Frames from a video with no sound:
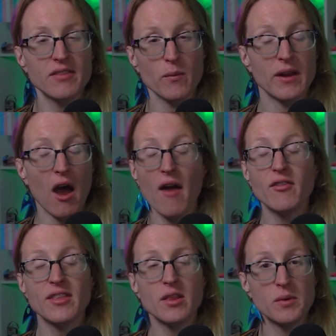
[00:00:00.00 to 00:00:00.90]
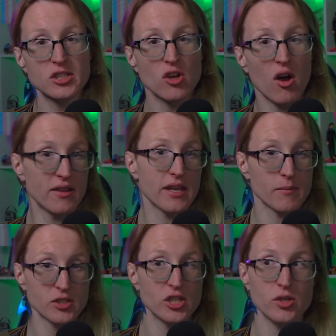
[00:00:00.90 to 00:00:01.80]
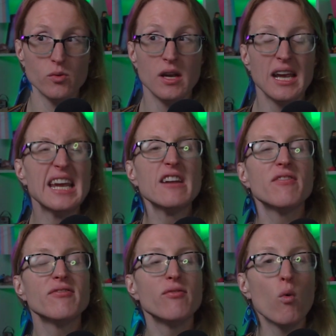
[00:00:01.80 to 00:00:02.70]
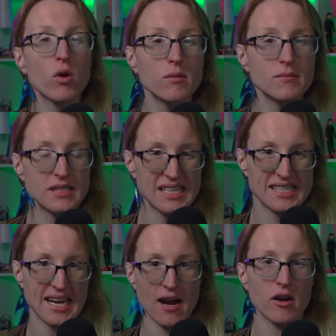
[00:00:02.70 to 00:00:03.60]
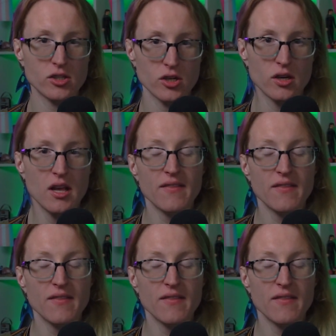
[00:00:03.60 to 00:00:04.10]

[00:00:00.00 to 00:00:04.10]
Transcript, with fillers: that everything that we saw in the MCU informs this character,